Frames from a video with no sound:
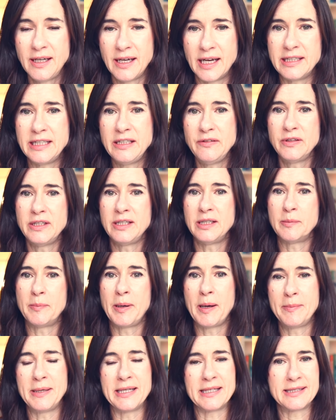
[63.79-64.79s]
And even in the
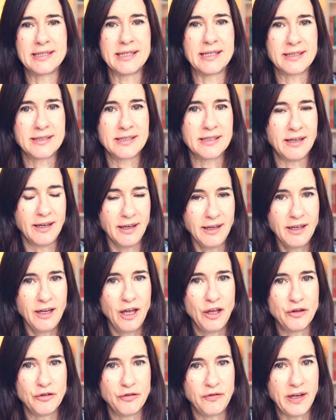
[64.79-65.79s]
public sector,
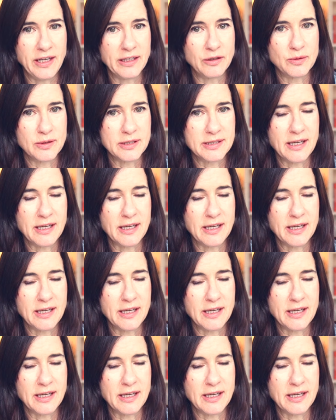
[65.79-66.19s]
the final